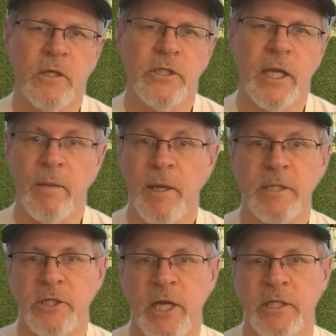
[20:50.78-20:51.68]
She had the
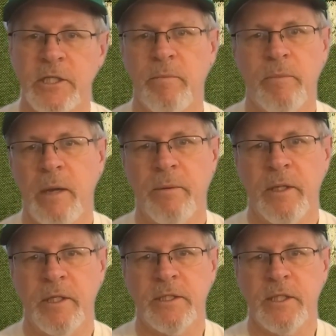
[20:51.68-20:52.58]
best changeup probably
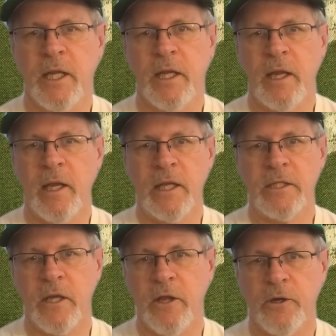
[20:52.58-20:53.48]
in the city, and
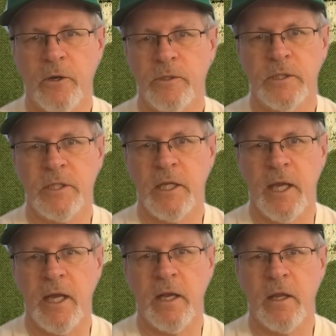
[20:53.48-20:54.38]
that's other coaches said
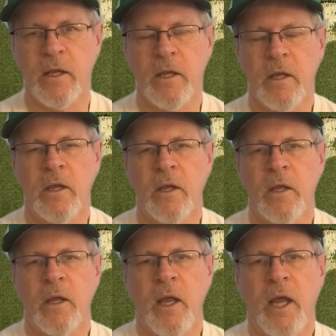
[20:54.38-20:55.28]
that.
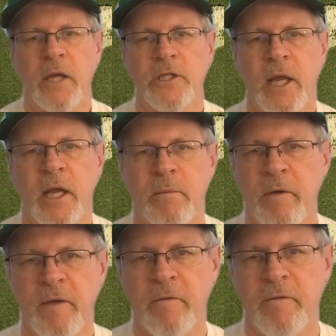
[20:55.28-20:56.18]
And she had
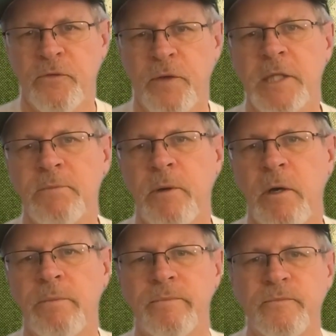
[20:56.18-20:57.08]
above average
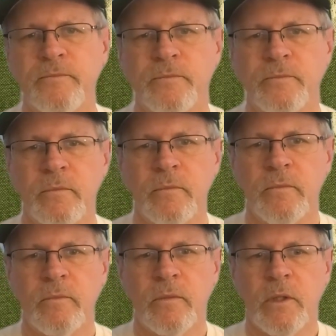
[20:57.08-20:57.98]
fastball.
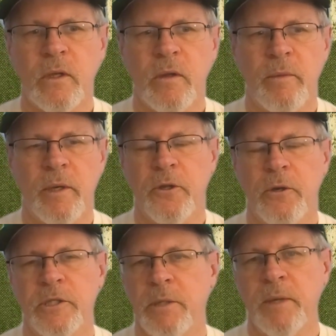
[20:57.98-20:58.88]
But there
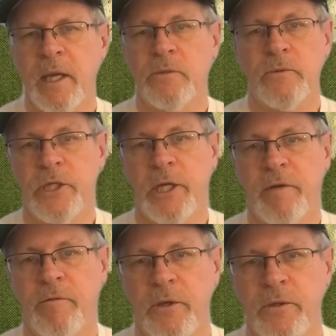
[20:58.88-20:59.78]
were some games where she
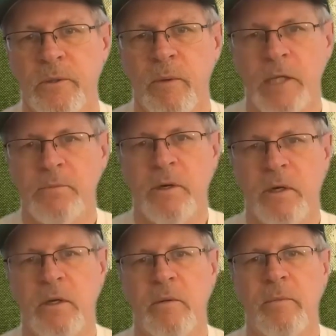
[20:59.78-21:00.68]
never used her rise
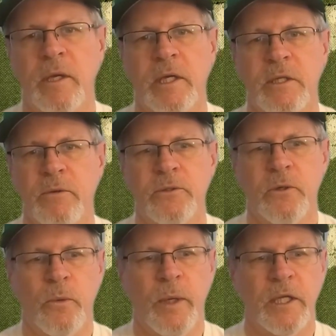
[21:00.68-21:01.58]
ball because that was
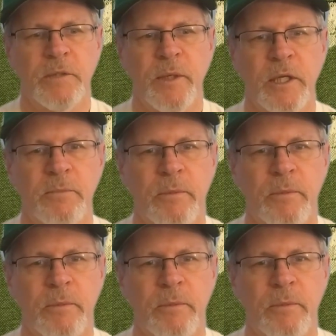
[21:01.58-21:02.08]
her weakest pitch.